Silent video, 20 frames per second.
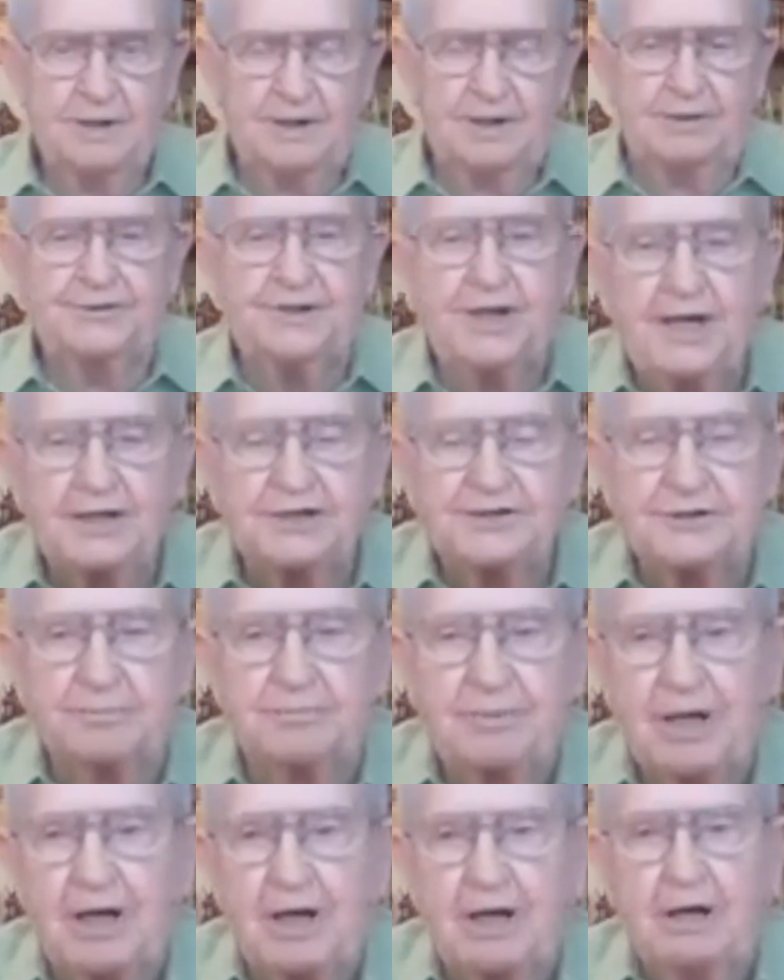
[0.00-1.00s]
It takes the
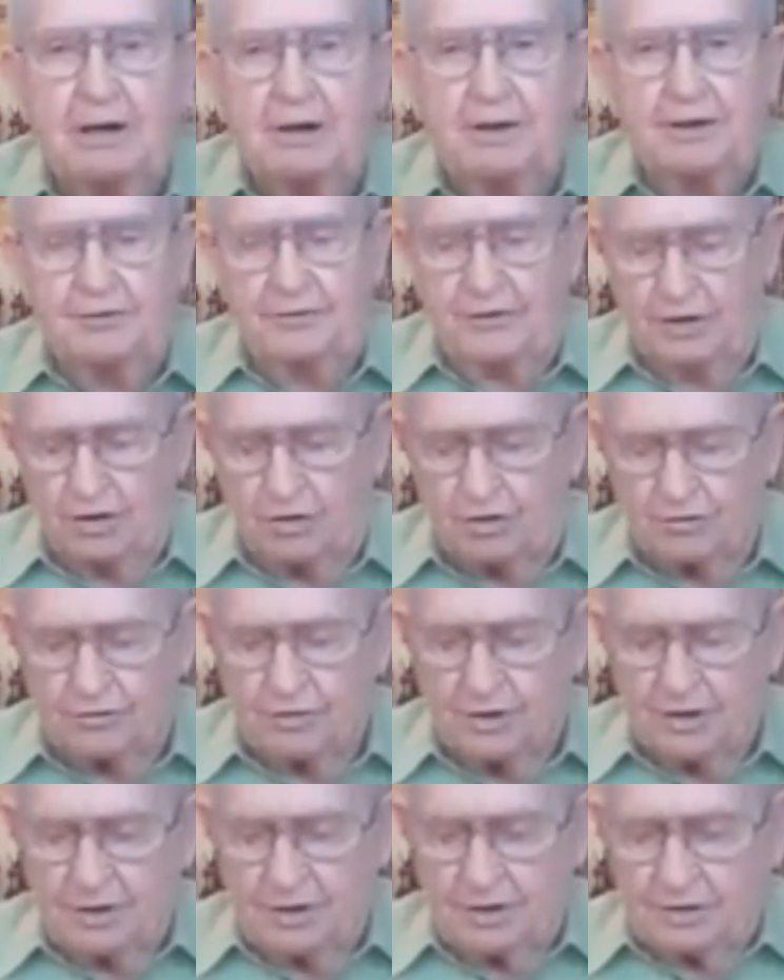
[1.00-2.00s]
blood of the
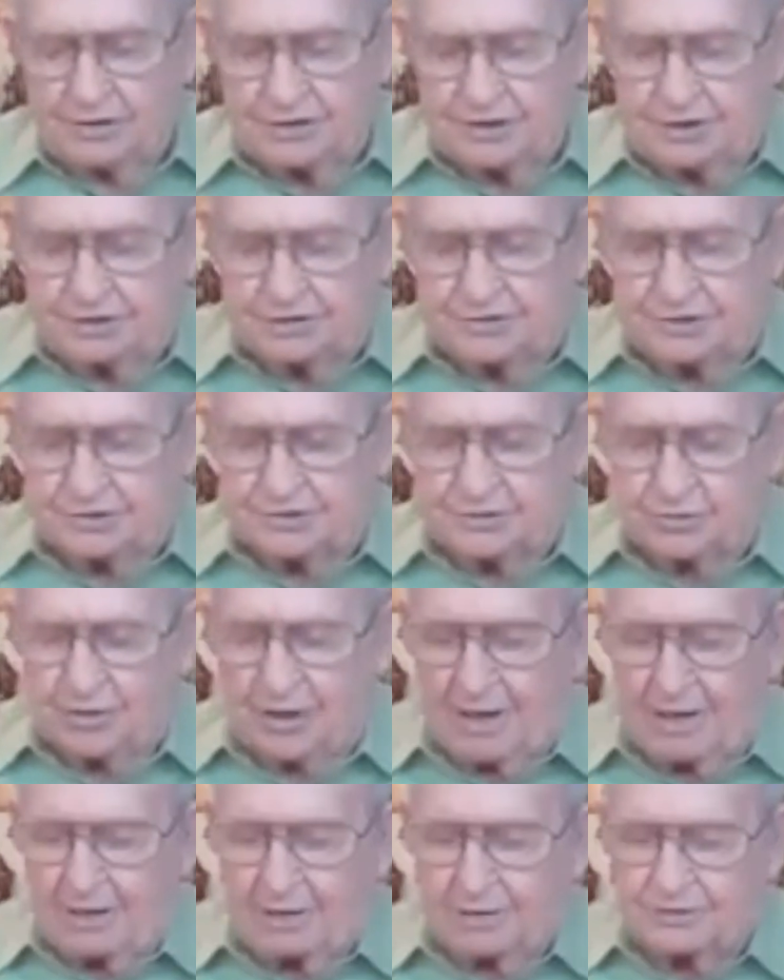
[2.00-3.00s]
Lord Jesus
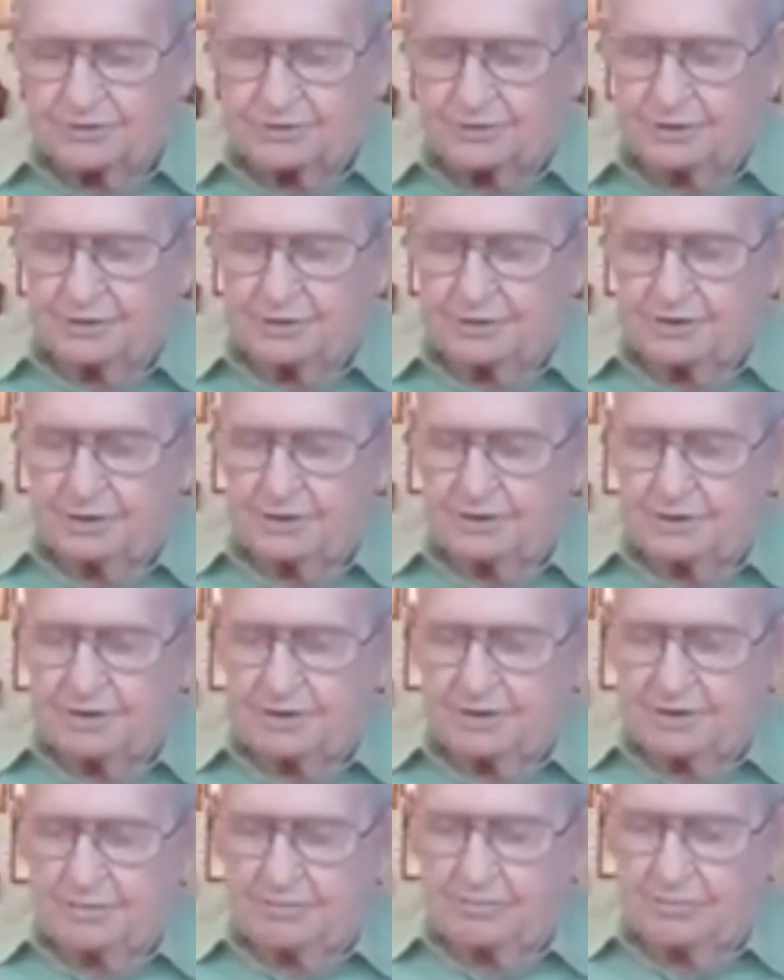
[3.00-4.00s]
Christ.
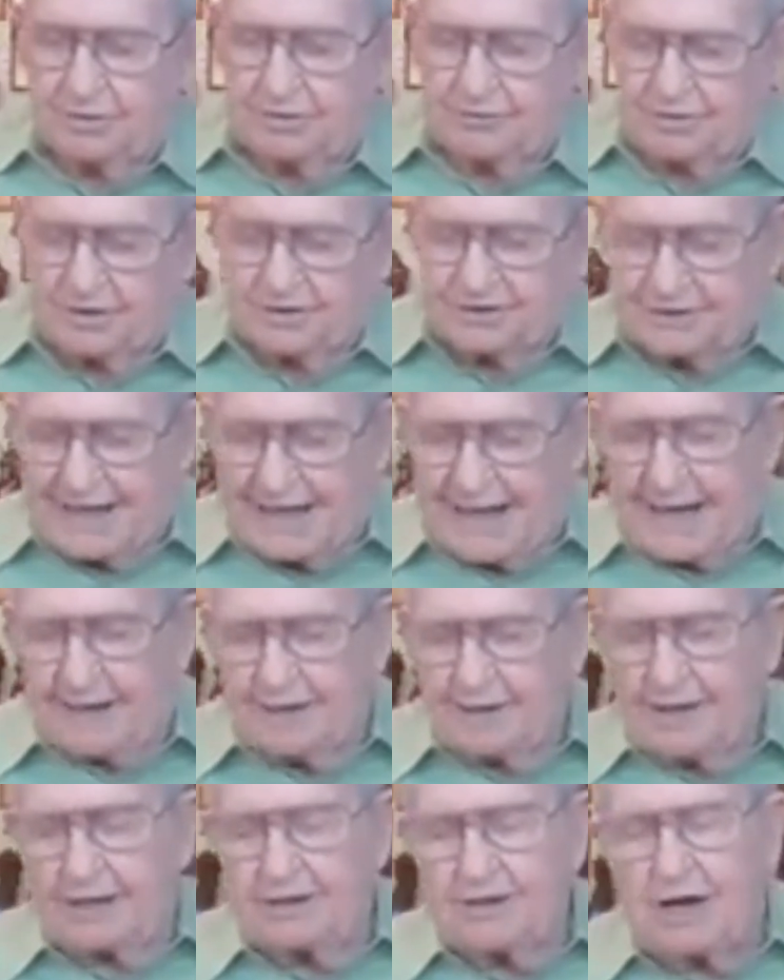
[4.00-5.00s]
But the
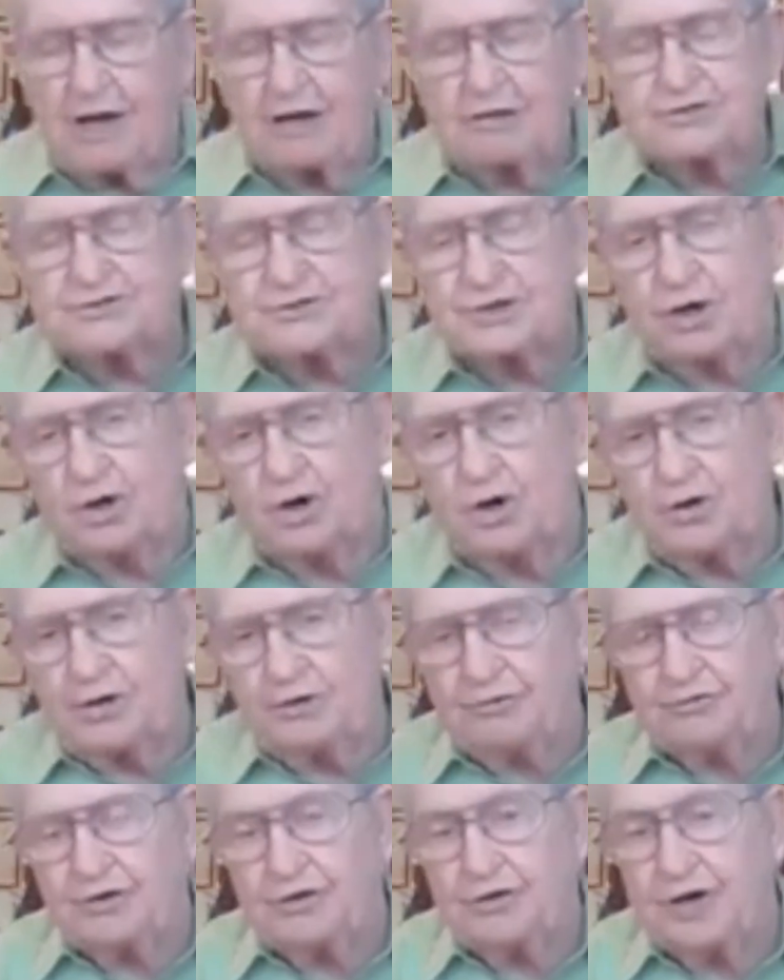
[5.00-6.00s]
title also,
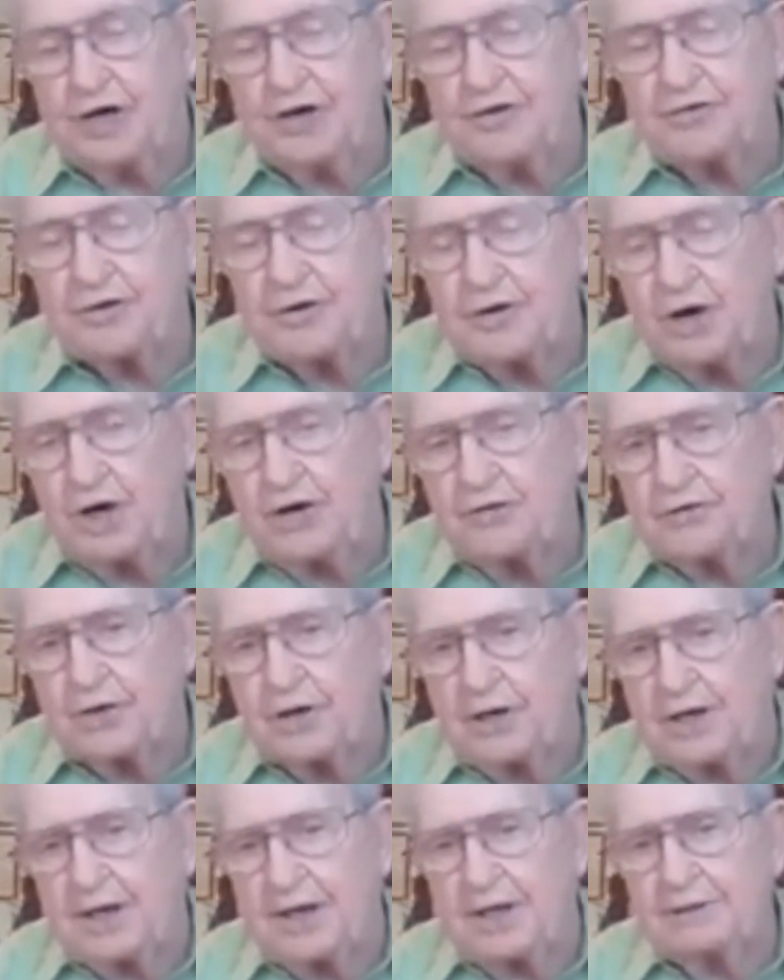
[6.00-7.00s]
on another other
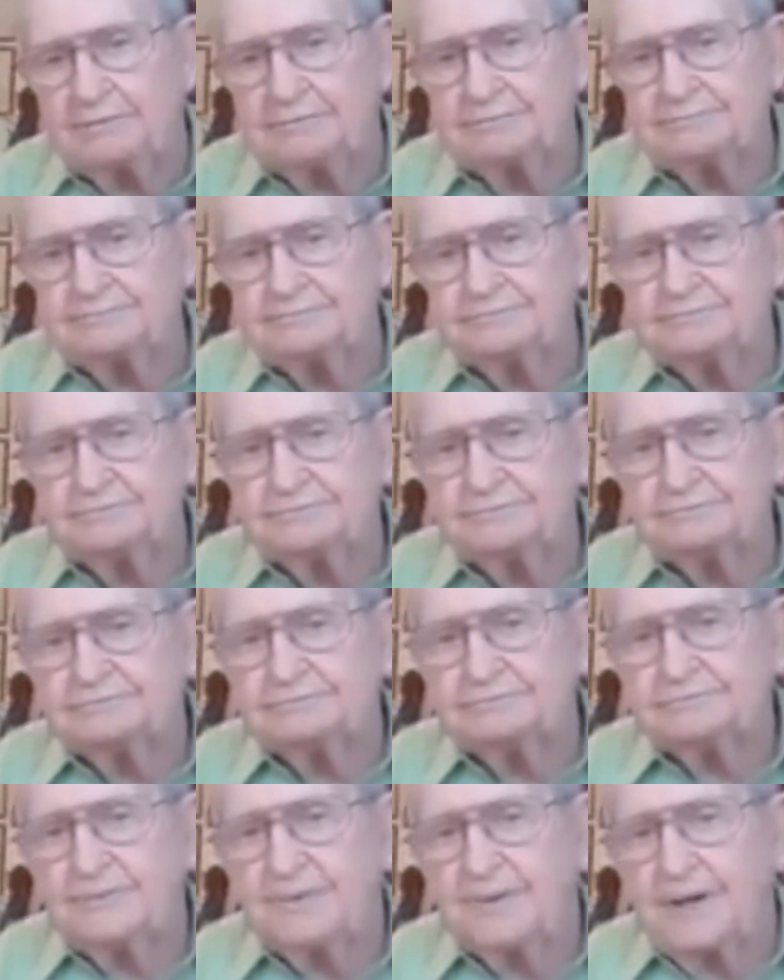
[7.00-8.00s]
hand,
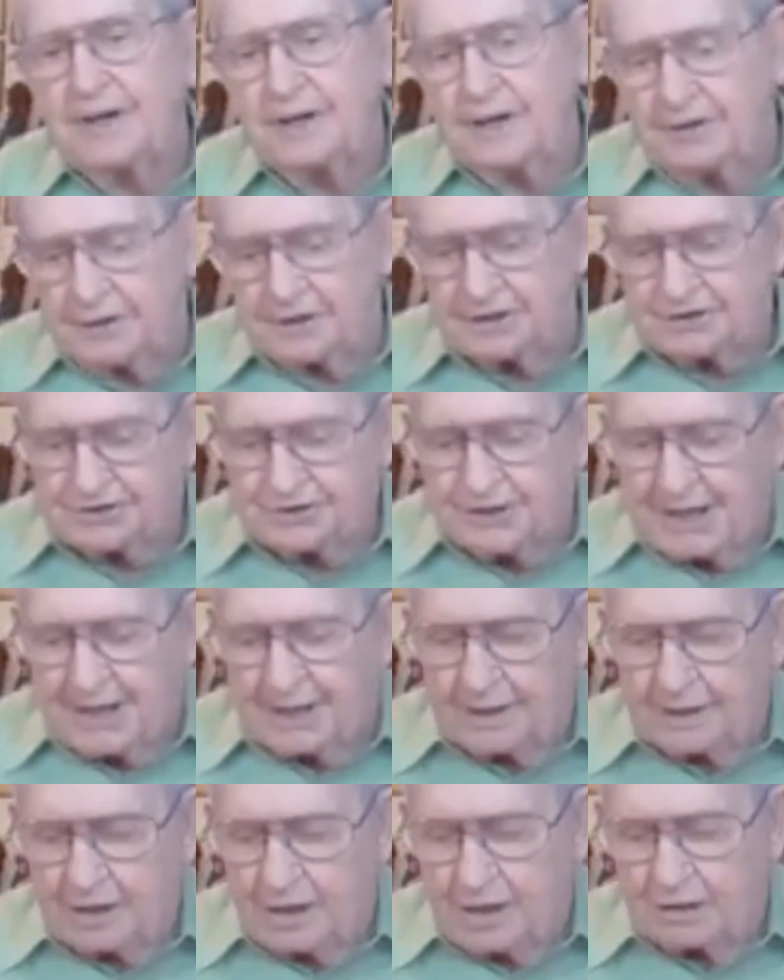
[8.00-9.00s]
in this title